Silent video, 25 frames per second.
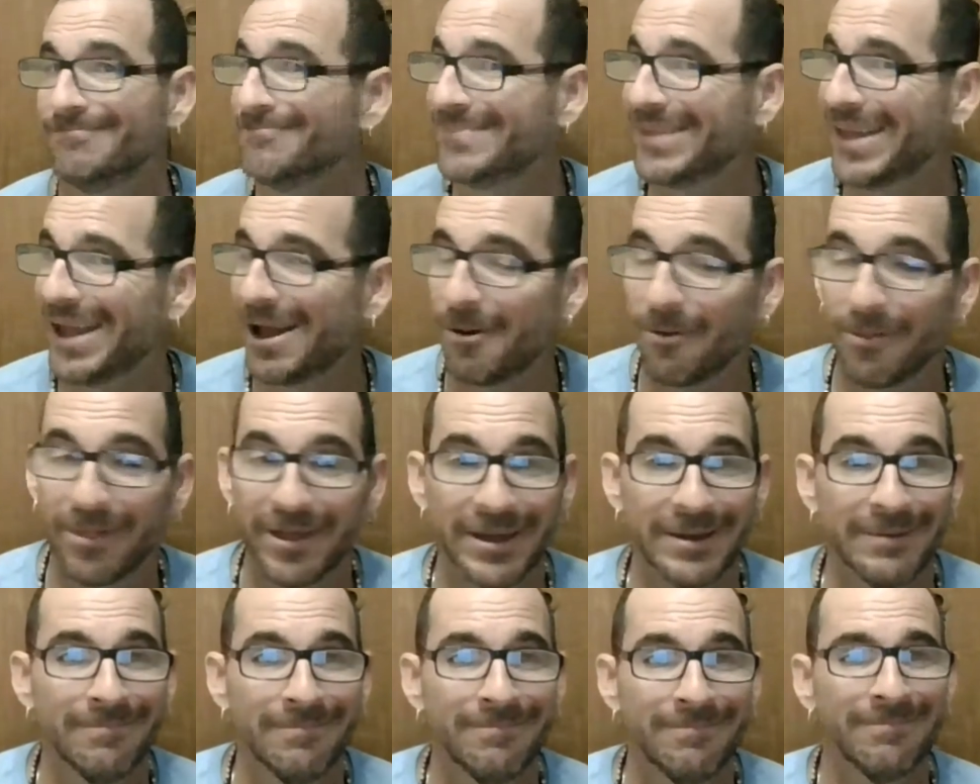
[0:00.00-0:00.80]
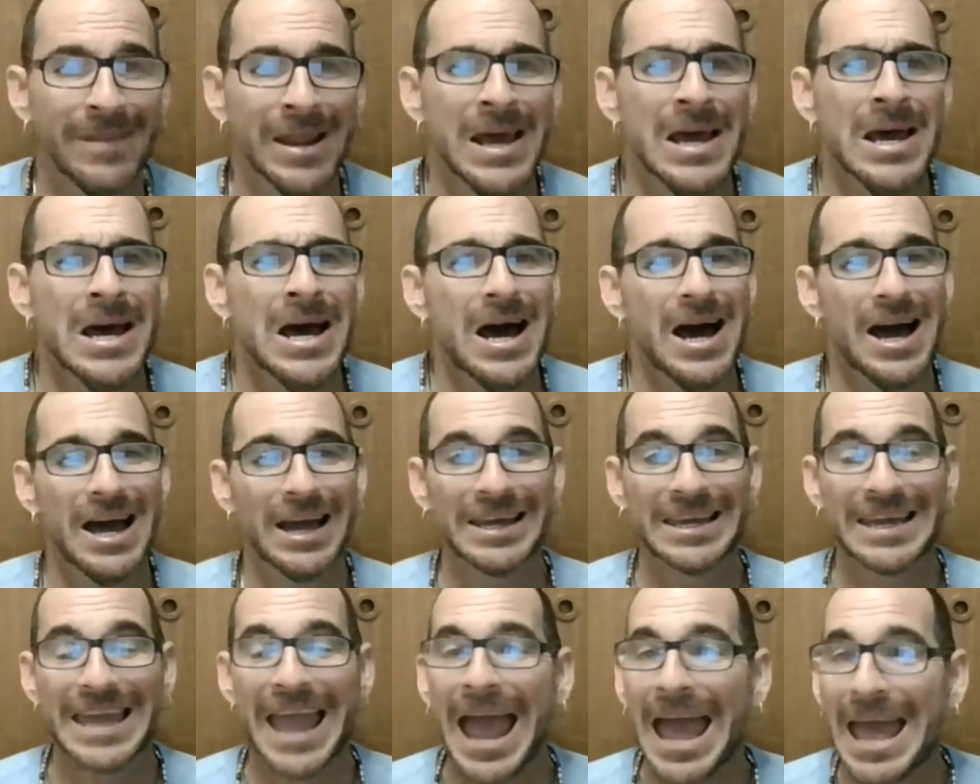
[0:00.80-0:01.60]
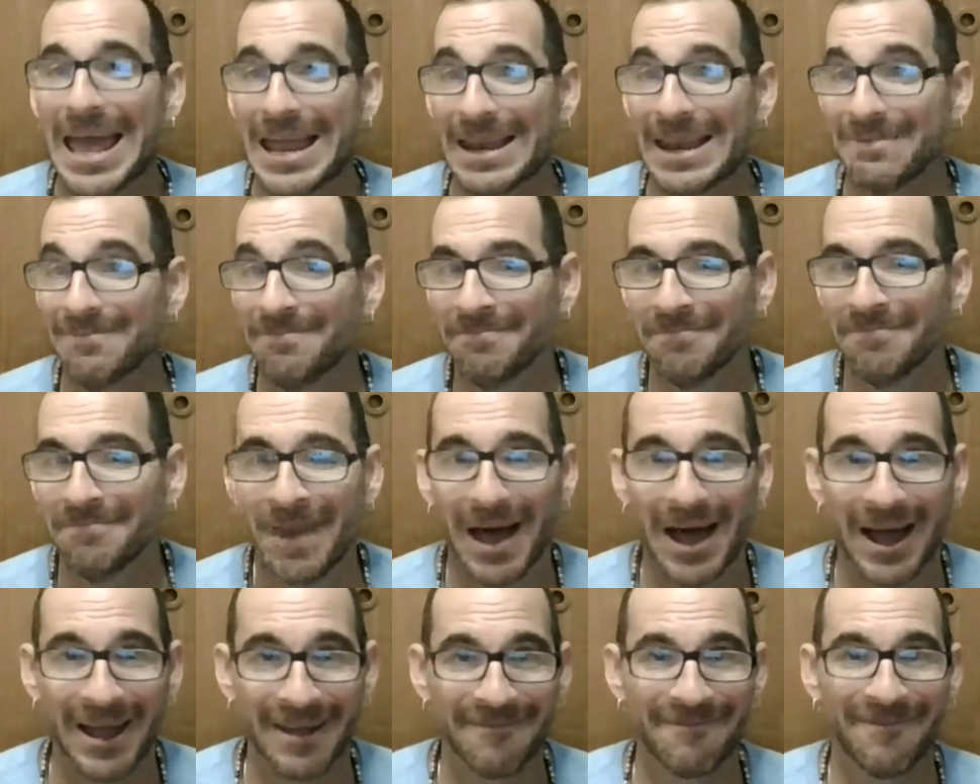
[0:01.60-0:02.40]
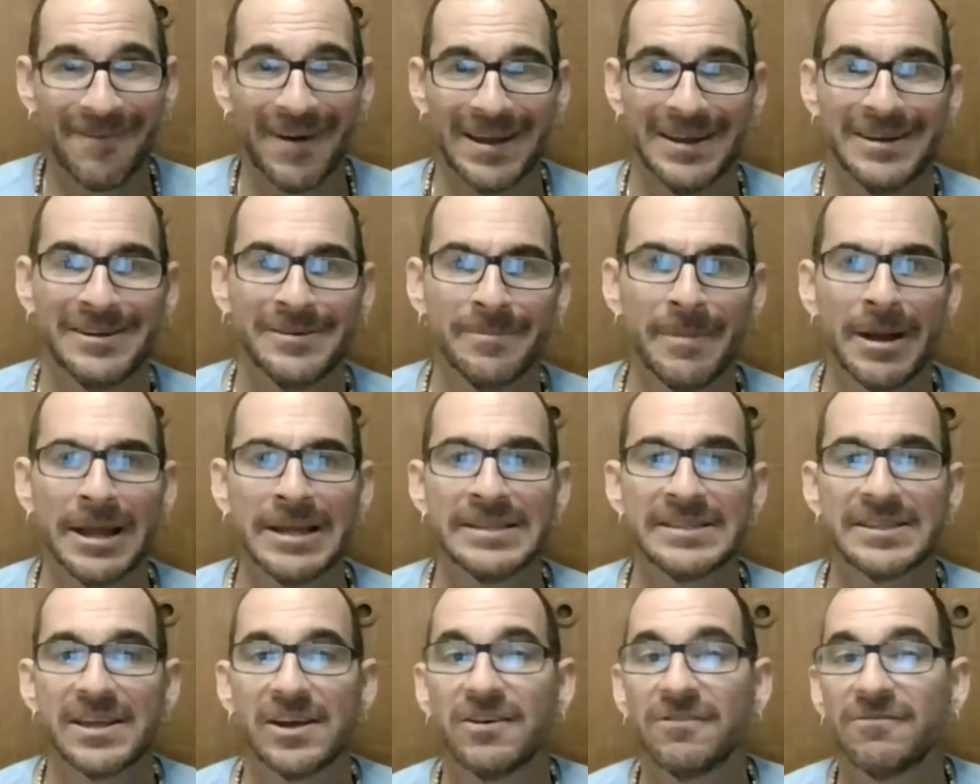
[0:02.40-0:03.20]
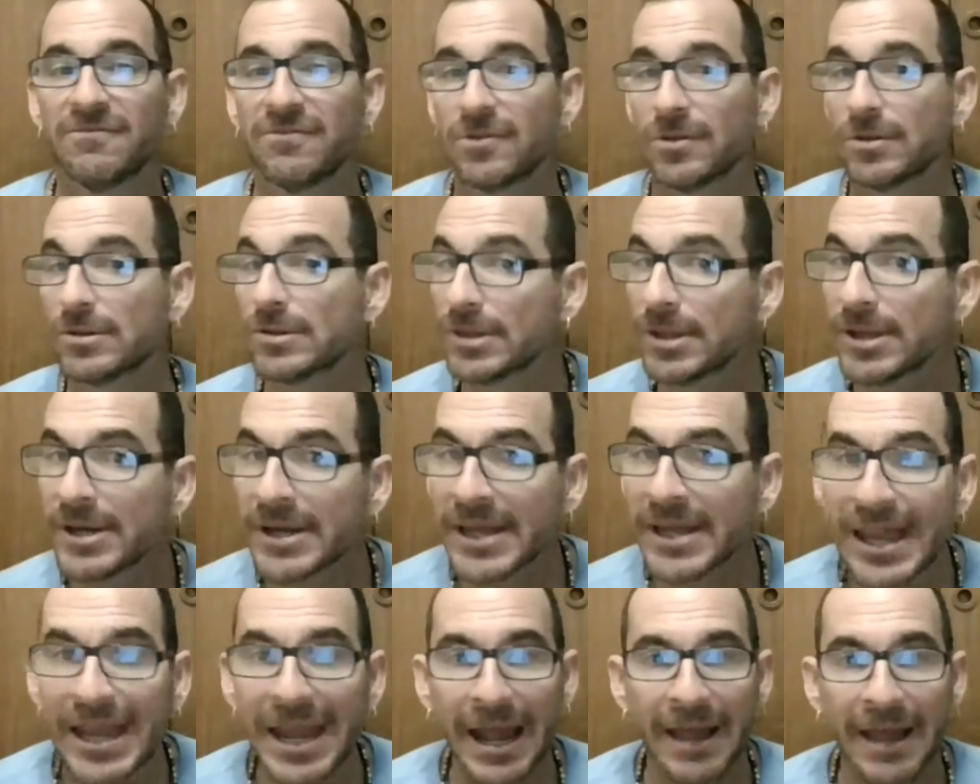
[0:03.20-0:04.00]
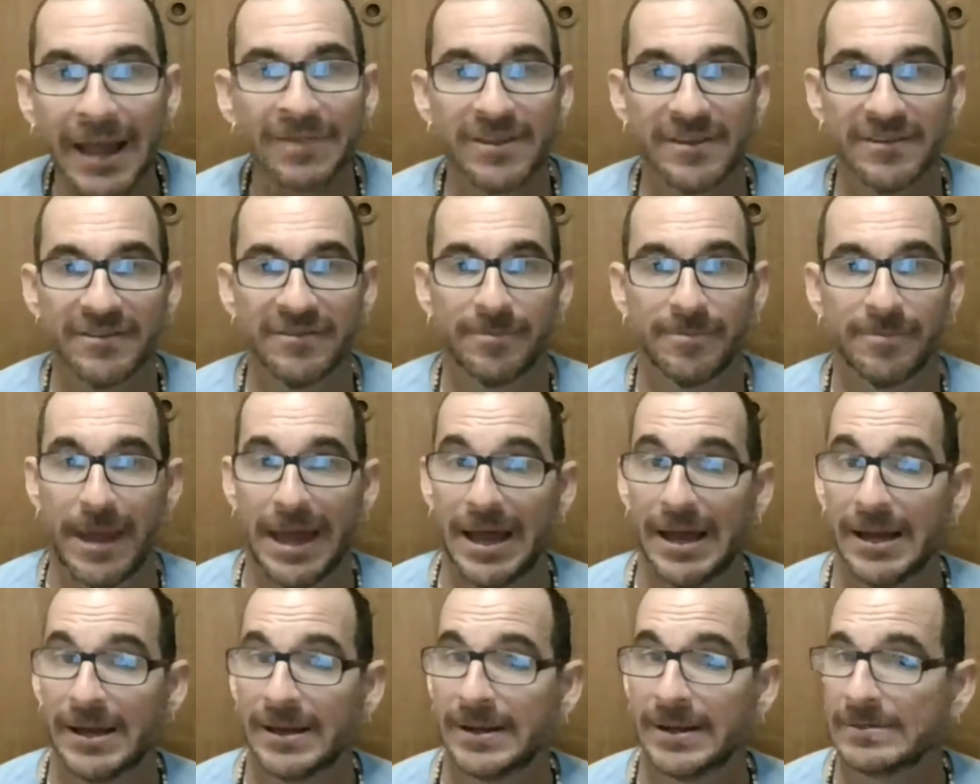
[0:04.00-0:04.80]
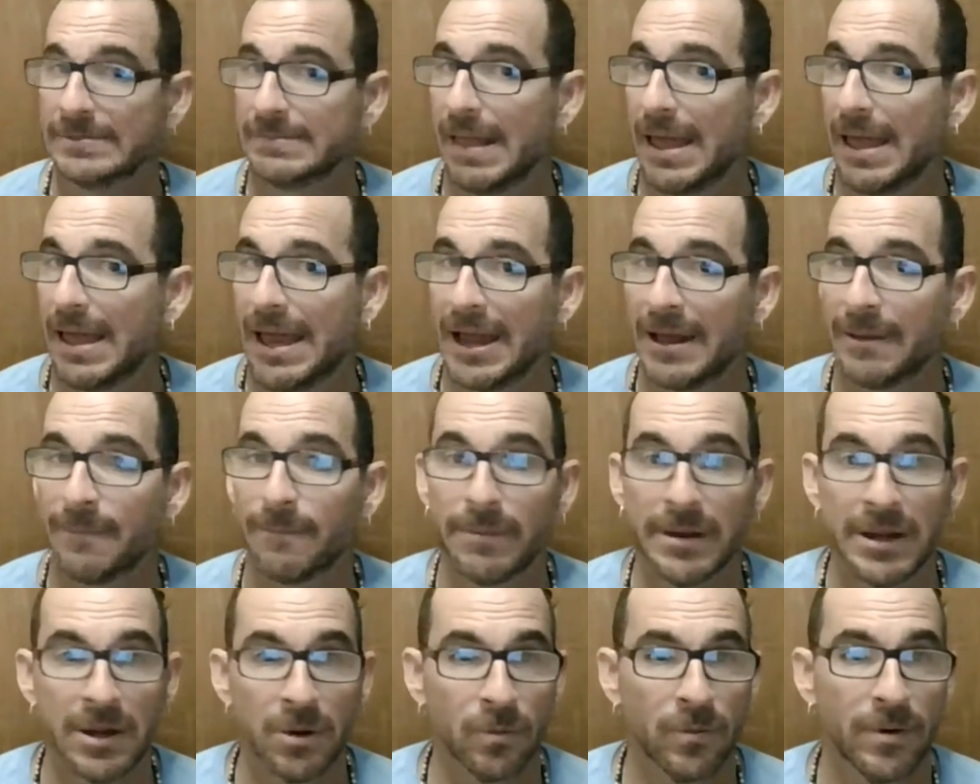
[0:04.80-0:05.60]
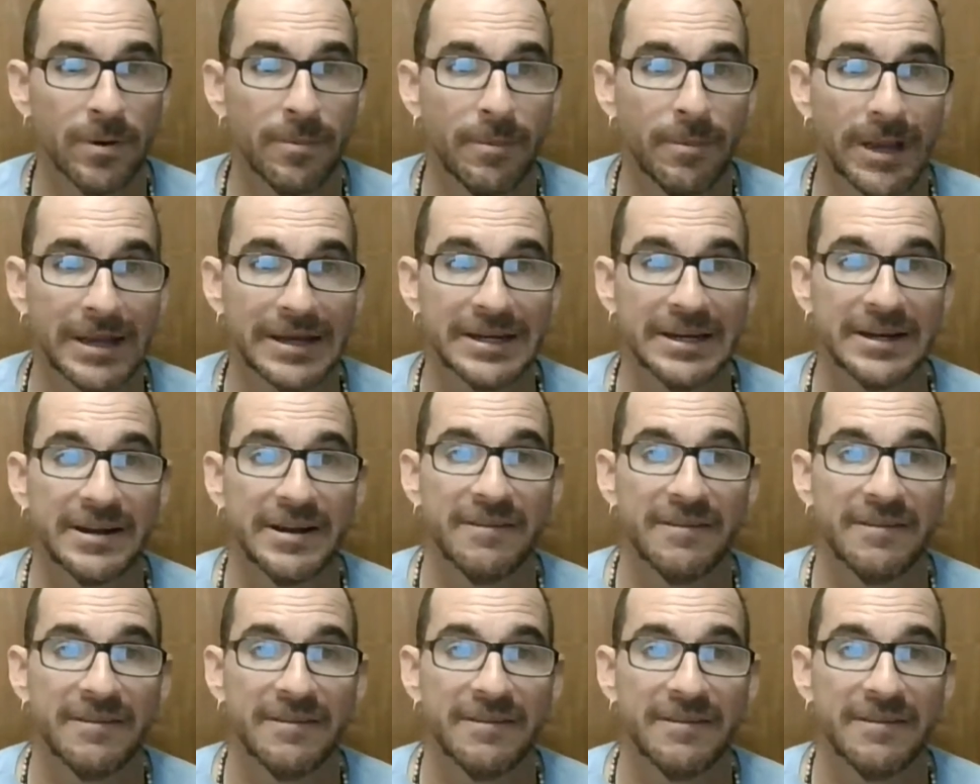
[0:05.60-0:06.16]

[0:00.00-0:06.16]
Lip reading: Now then, again, I find myself looking at this bag and being reminded